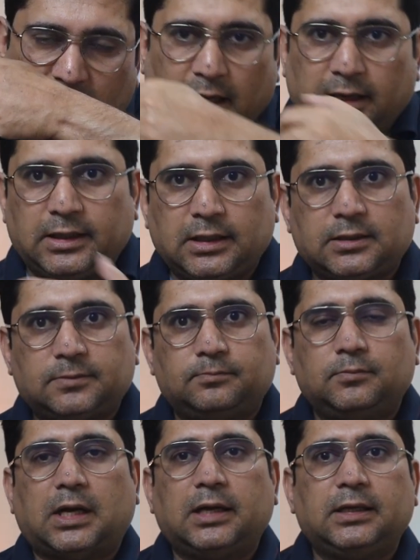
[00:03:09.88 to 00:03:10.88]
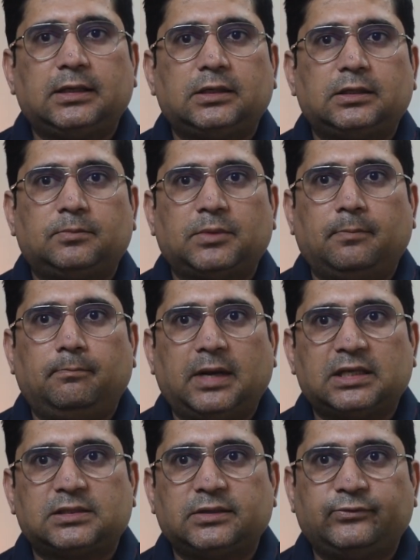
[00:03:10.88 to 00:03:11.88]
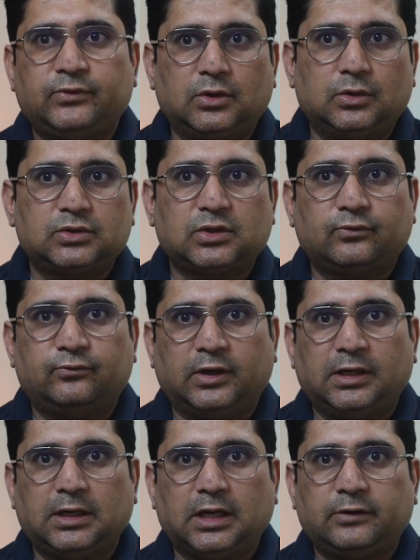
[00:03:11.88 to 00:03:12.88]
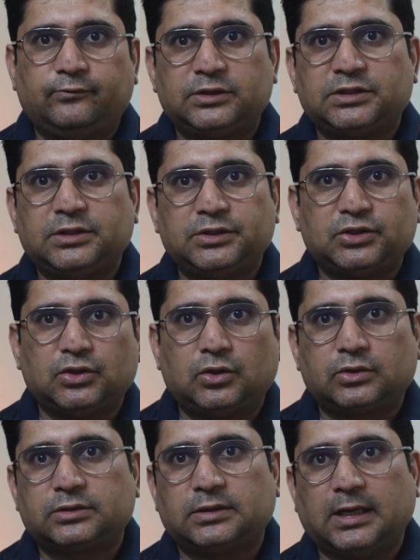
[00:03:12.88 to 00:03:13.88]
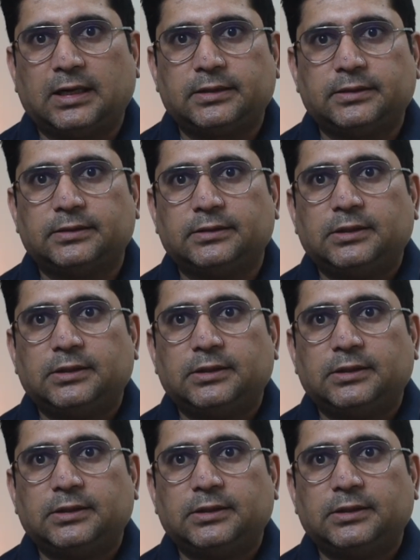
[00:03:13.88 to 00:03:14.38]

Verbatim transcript: I get a I get a massive dose of vanilla which ensures that